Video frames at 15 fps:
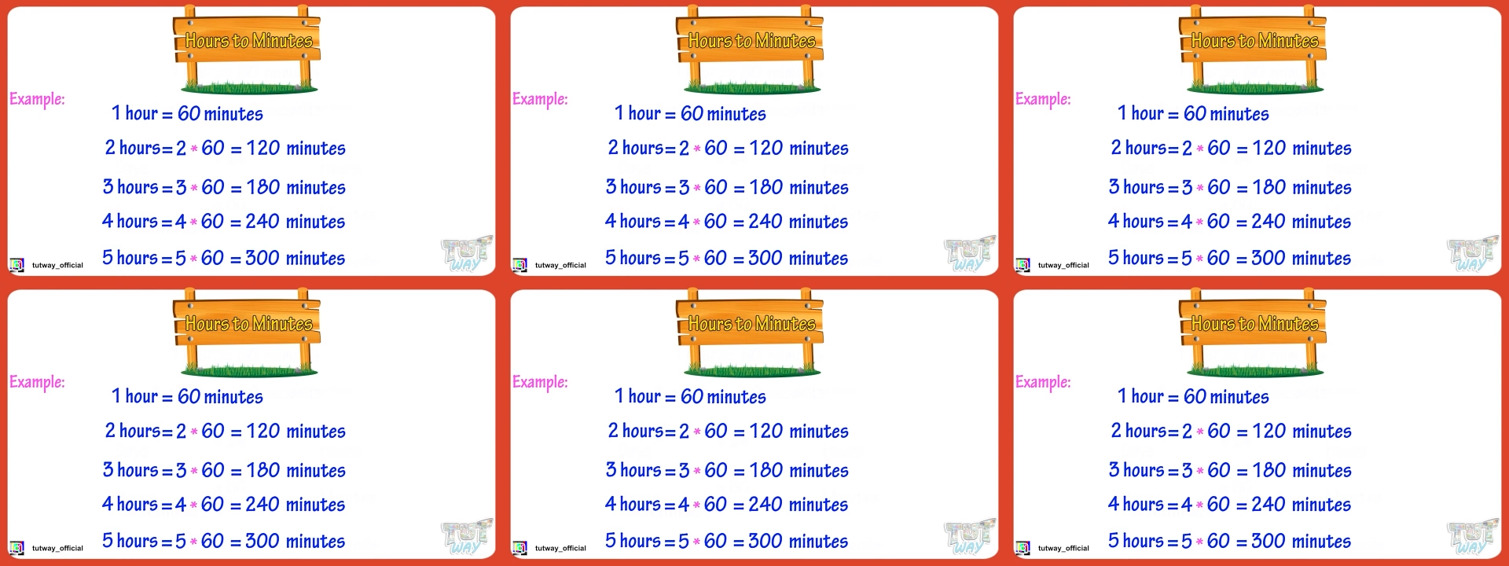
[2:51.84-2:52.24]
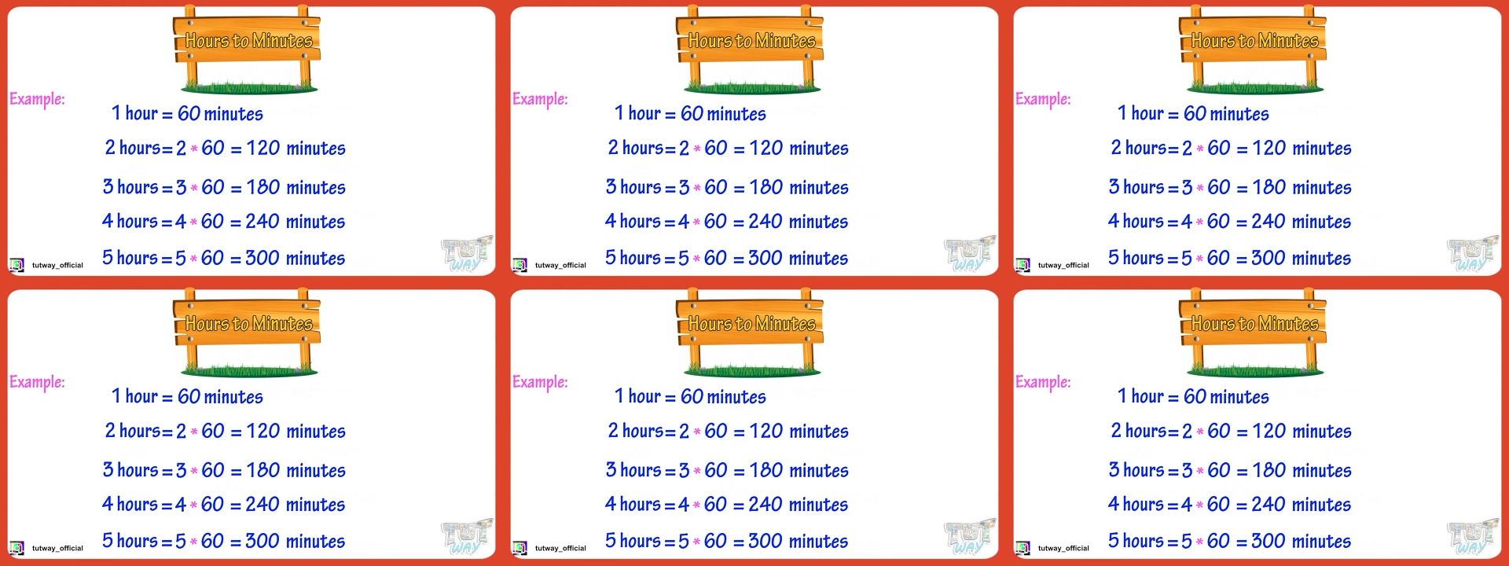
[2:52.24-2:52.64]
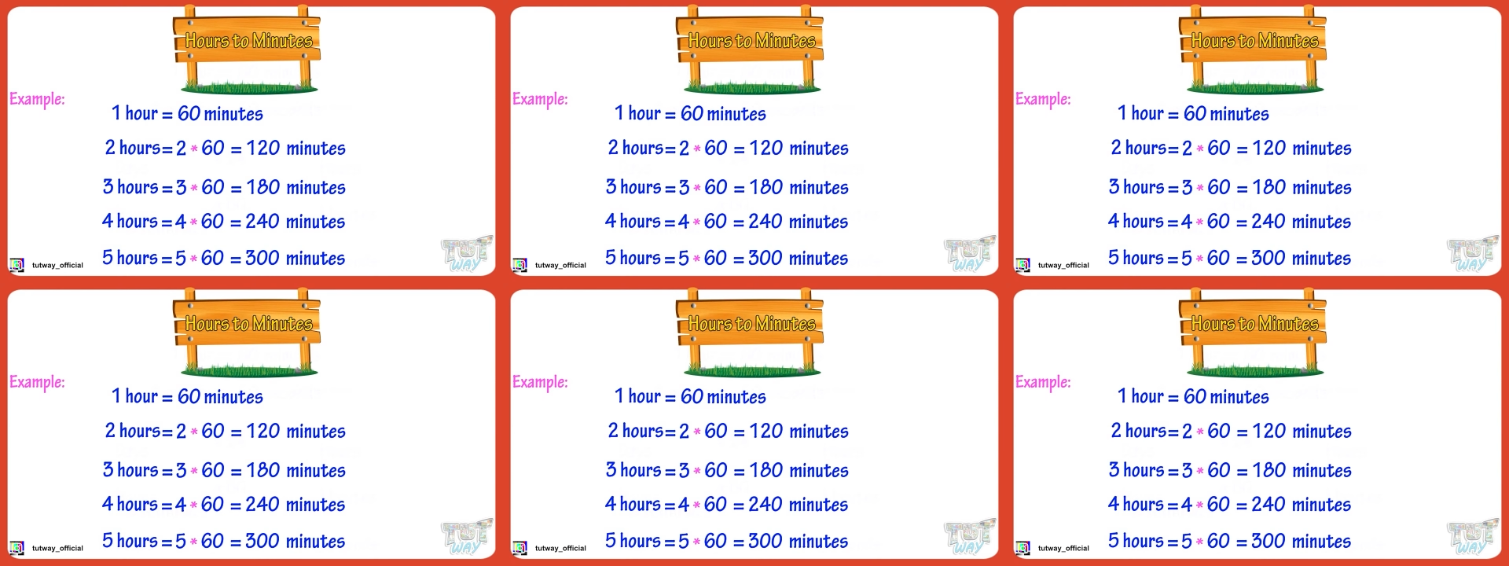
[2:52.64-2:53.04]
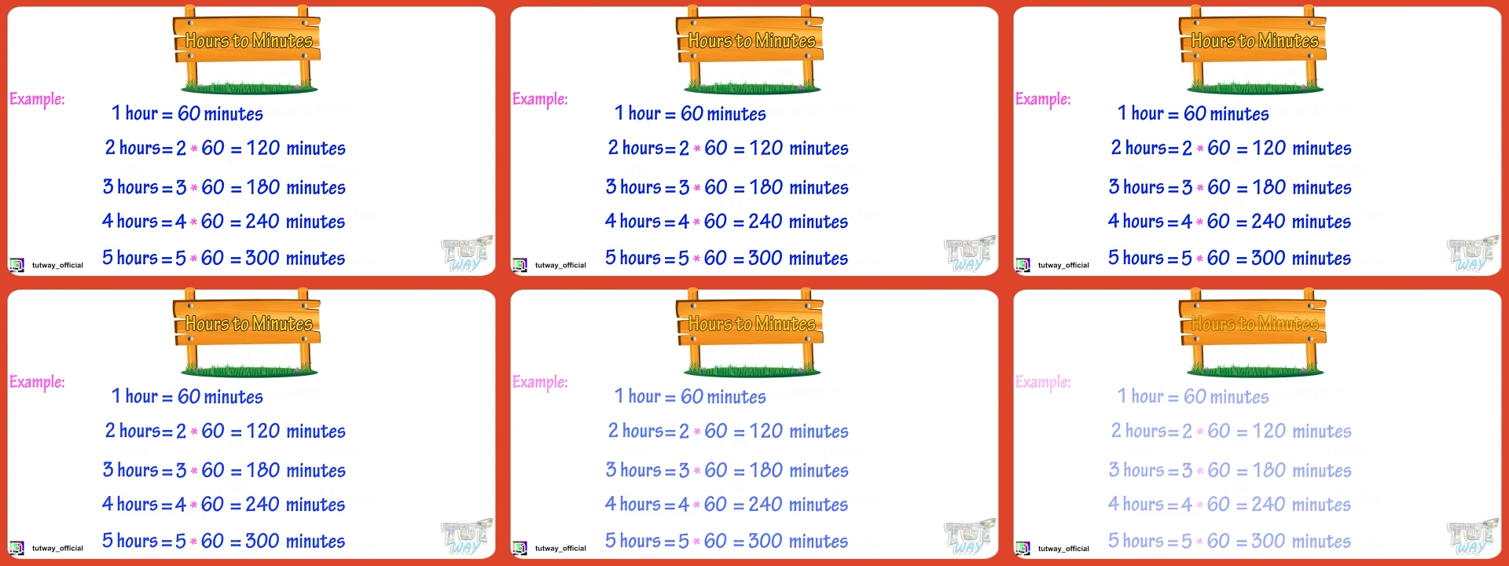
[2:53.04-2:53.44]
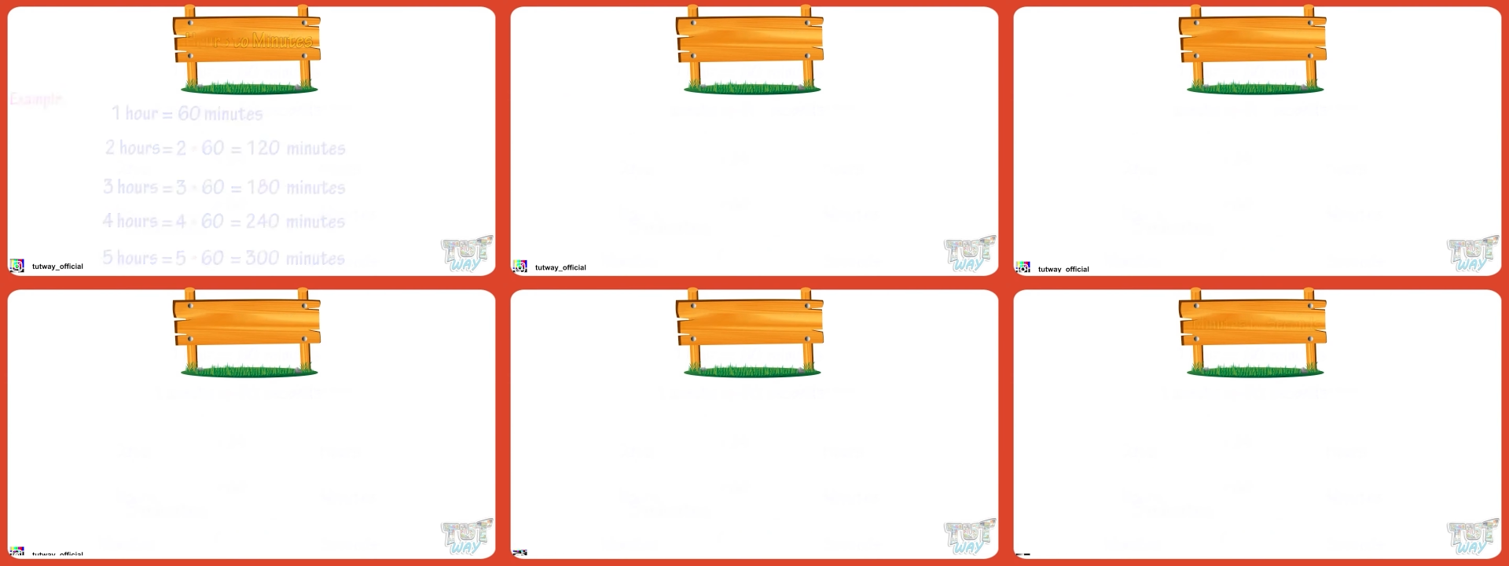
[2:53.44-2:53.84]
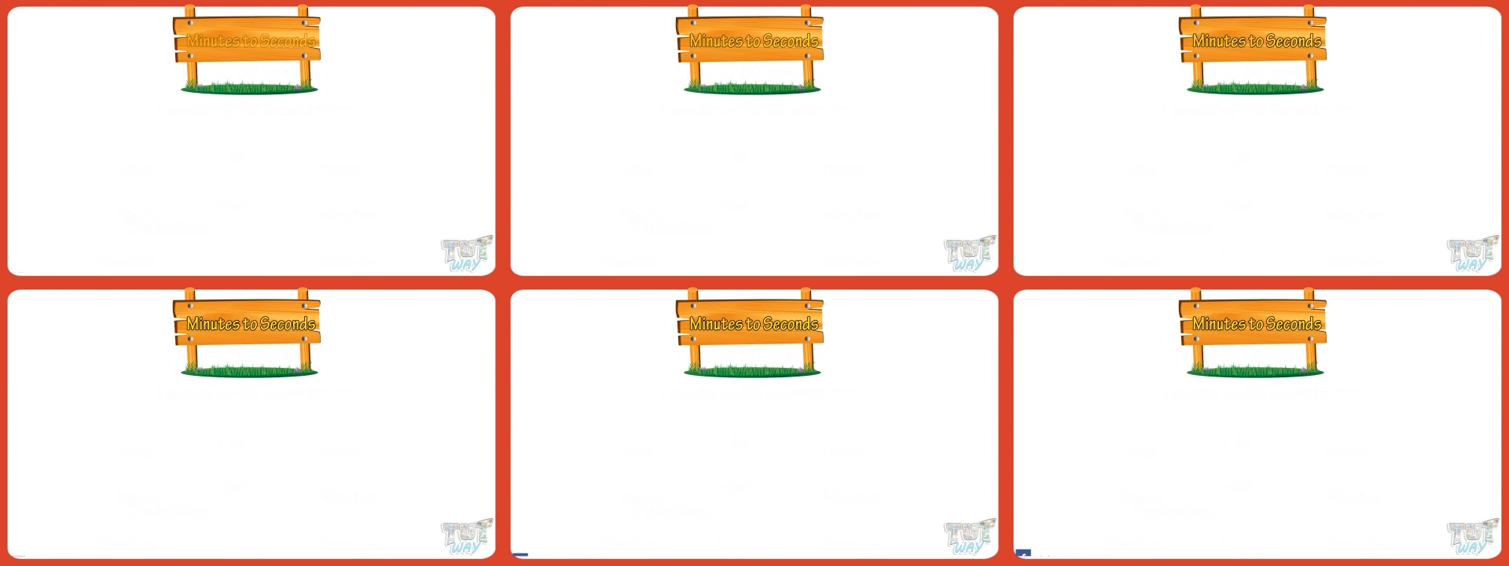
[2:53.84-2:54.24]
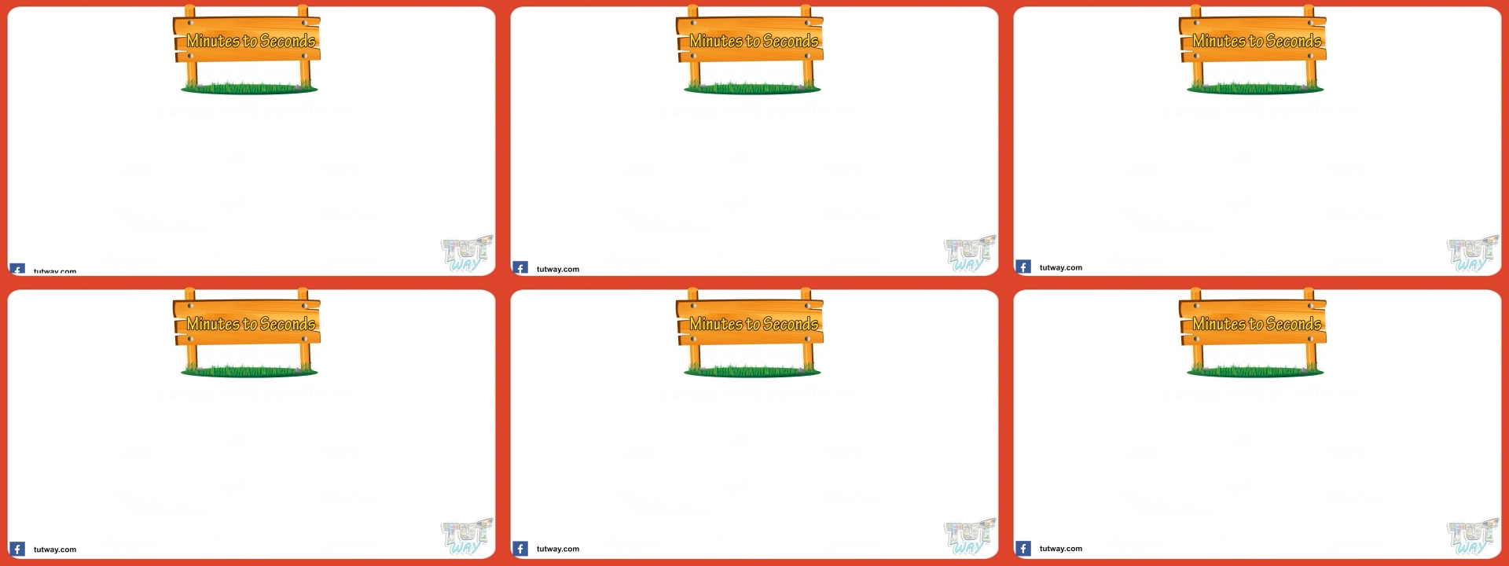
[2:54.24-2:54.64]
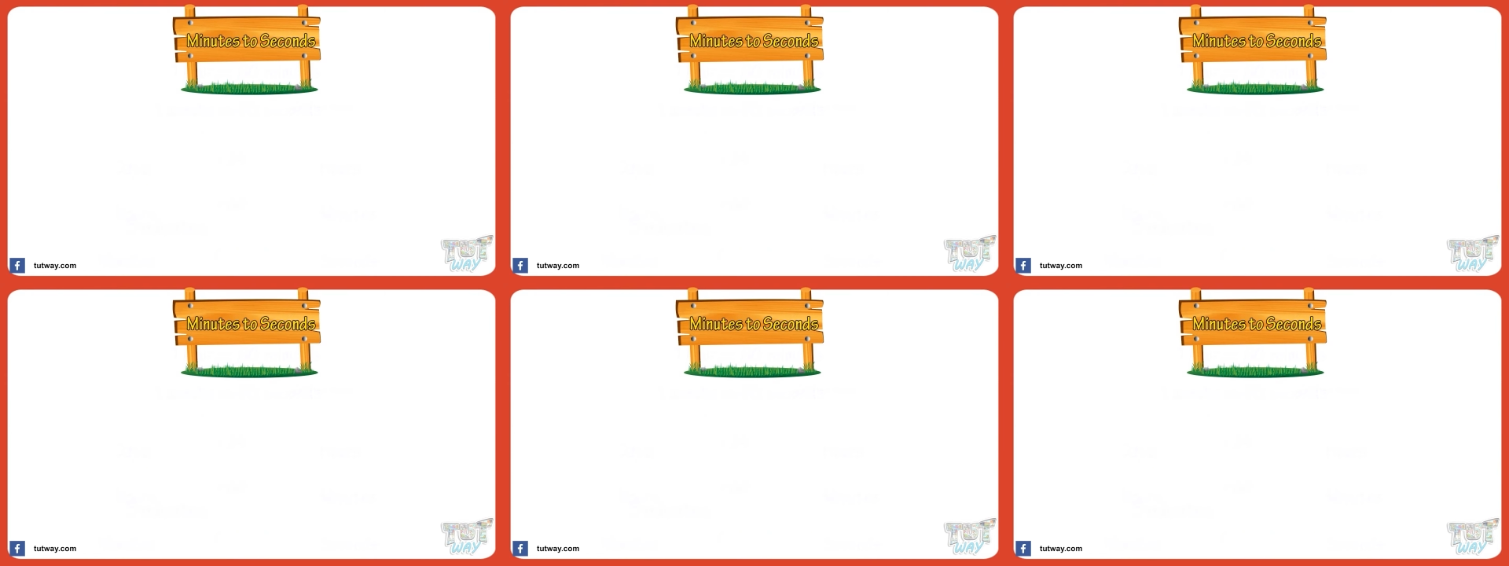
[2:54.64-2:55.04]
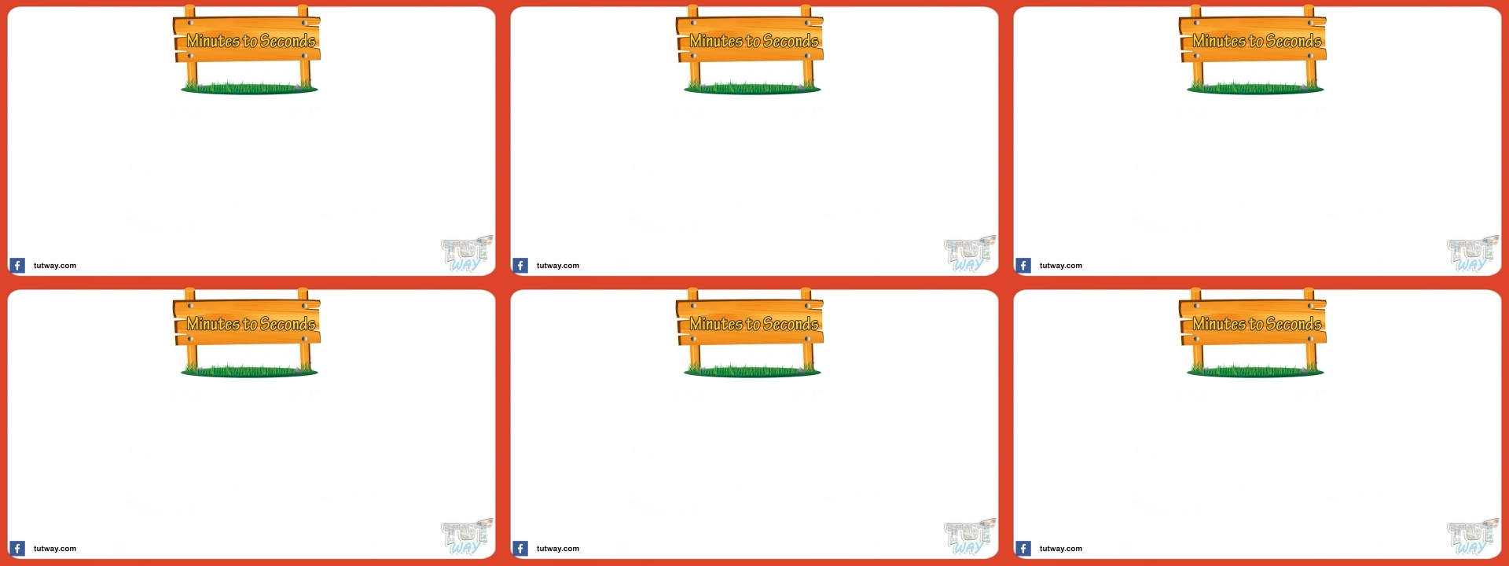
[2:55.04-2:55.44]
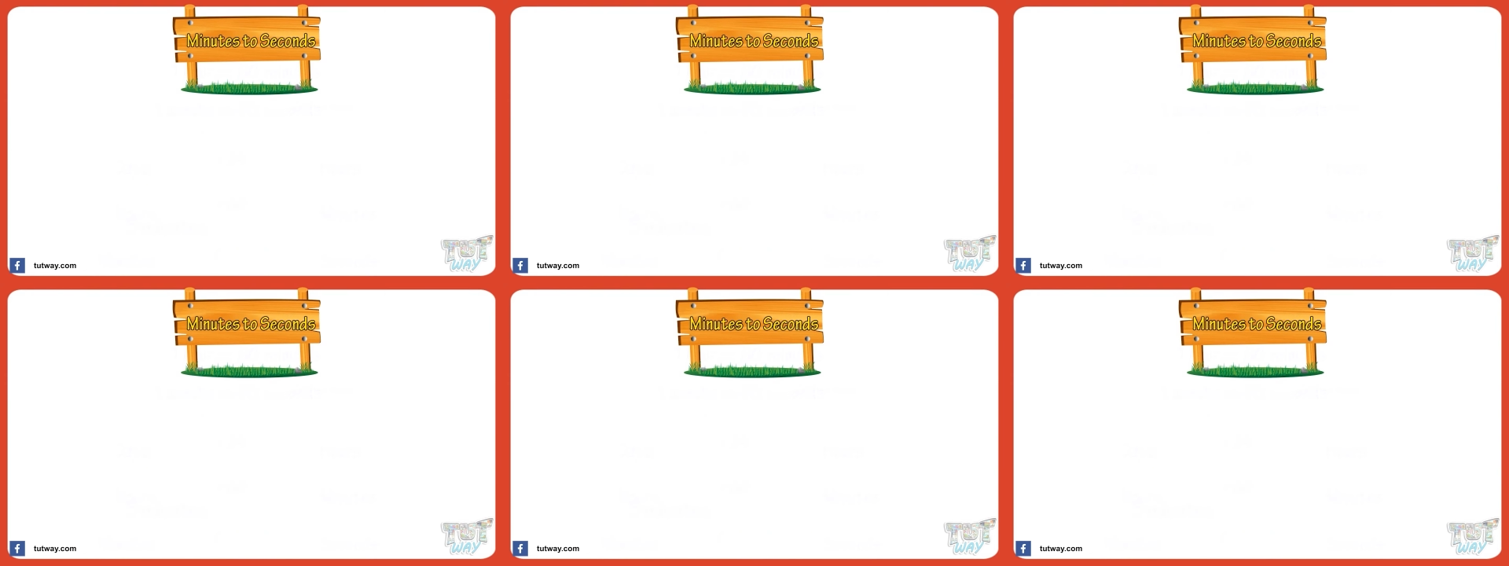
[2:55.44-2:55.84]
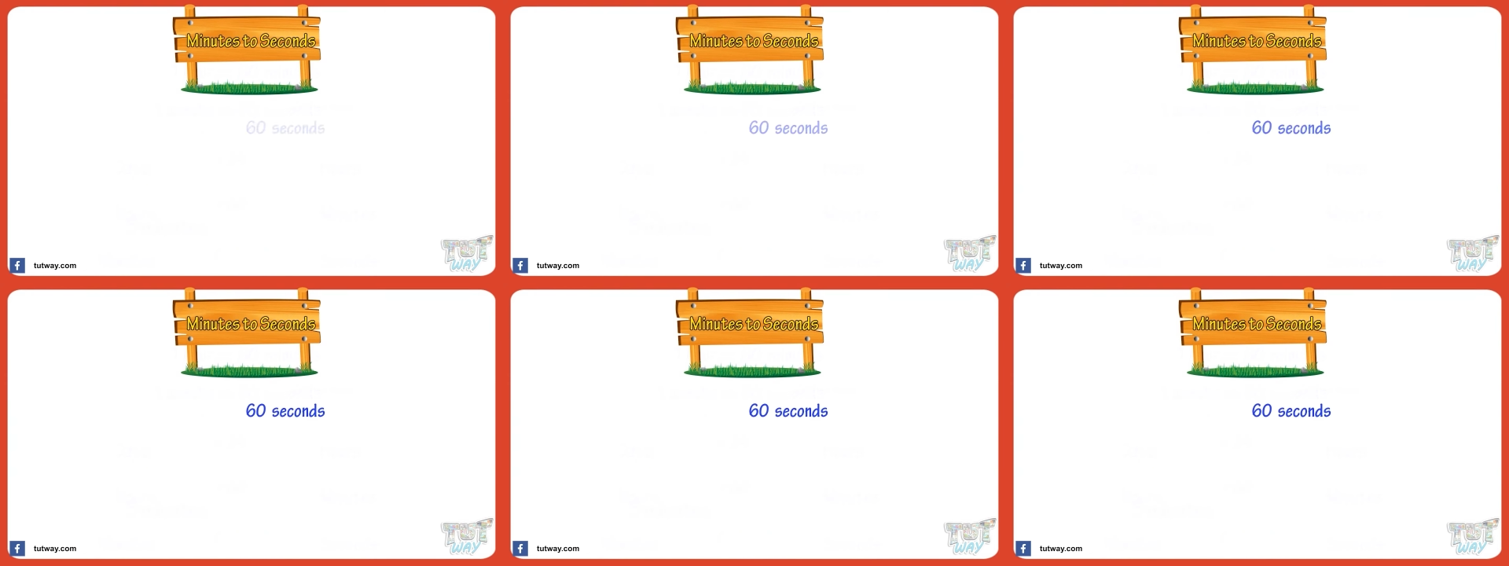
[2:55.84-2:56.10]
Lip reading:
[unreadable: no face in view]